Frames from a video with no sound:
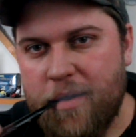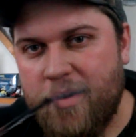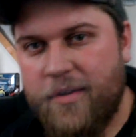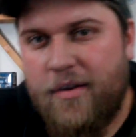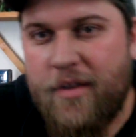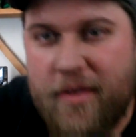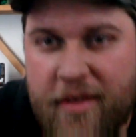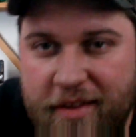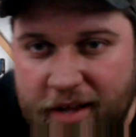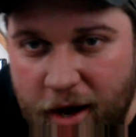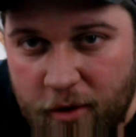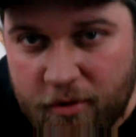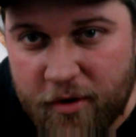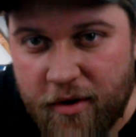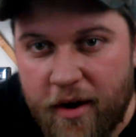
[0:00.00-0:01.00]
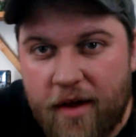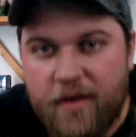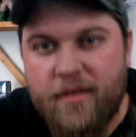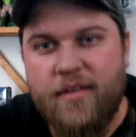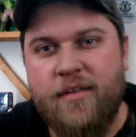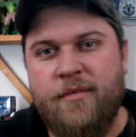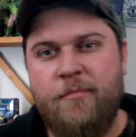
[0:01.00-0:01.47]
doesn't sound the
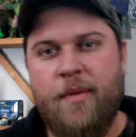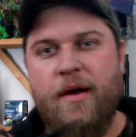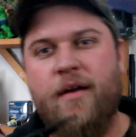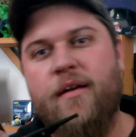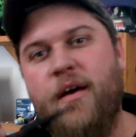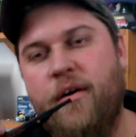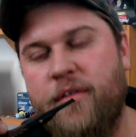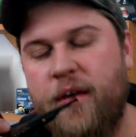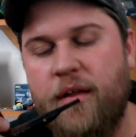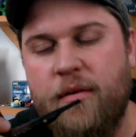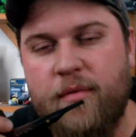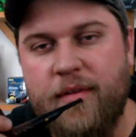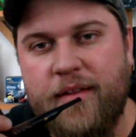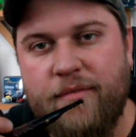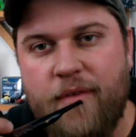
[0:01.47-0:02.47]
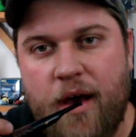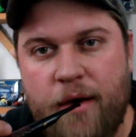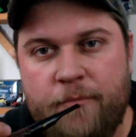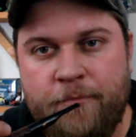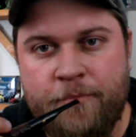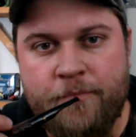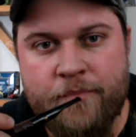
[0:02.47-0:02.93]
greatest compared to all the other ones they've had.
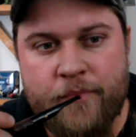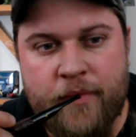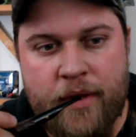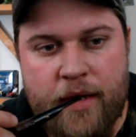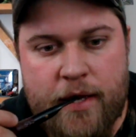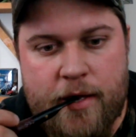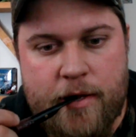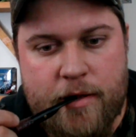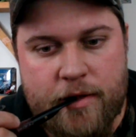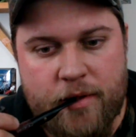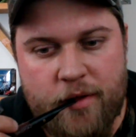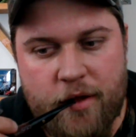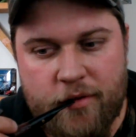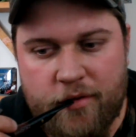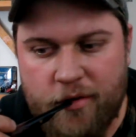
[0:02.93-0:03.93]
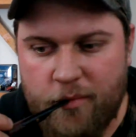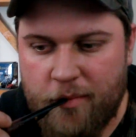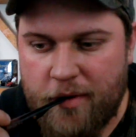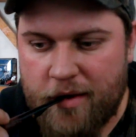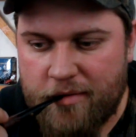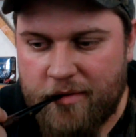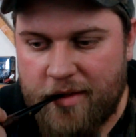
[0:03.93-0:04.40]
So I'm not too
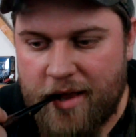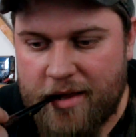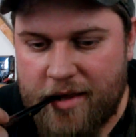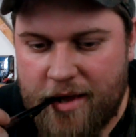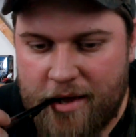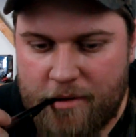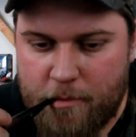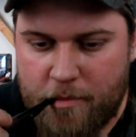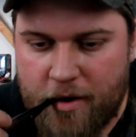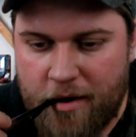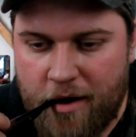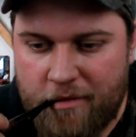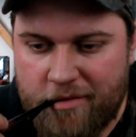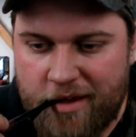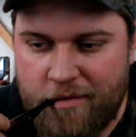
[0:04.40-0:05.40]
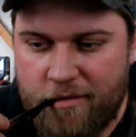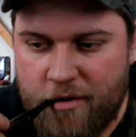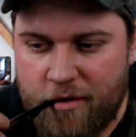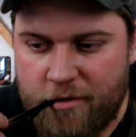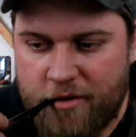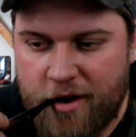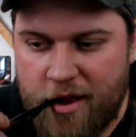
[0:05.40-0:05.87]
impressed with that yet, but I'll have to give it
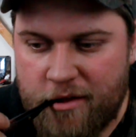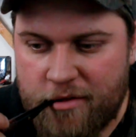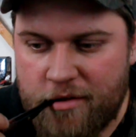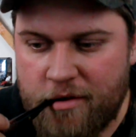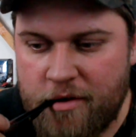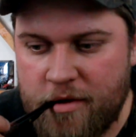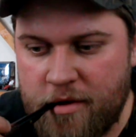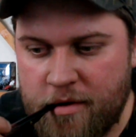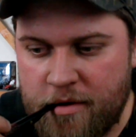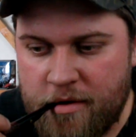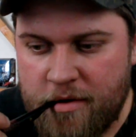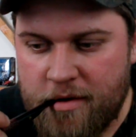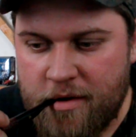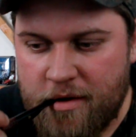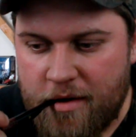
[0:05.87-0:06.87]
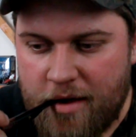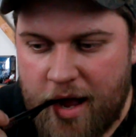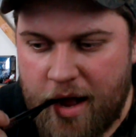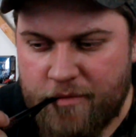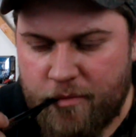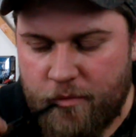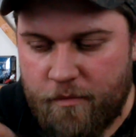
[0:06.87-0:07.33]
another chance.
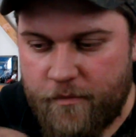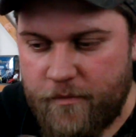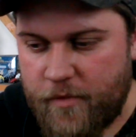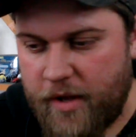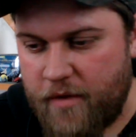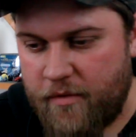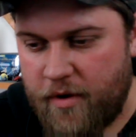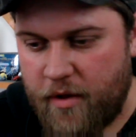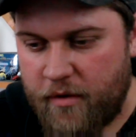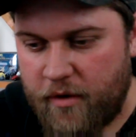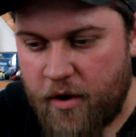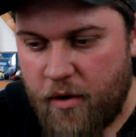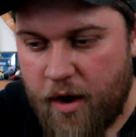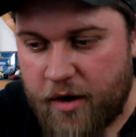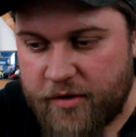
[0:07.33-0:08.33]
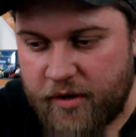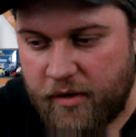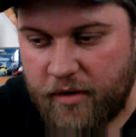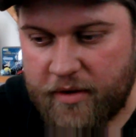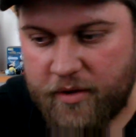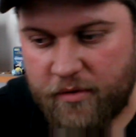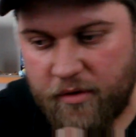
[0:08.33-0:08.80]
I give it another go. Actually, I
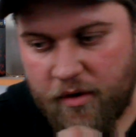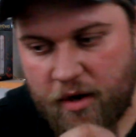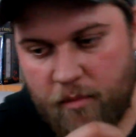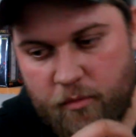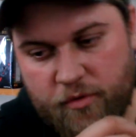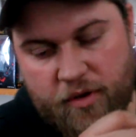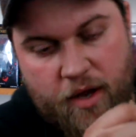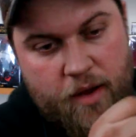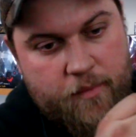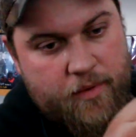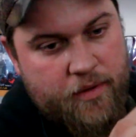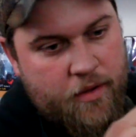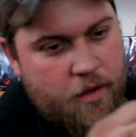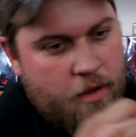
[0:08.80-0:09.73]
listened to it a couple more times.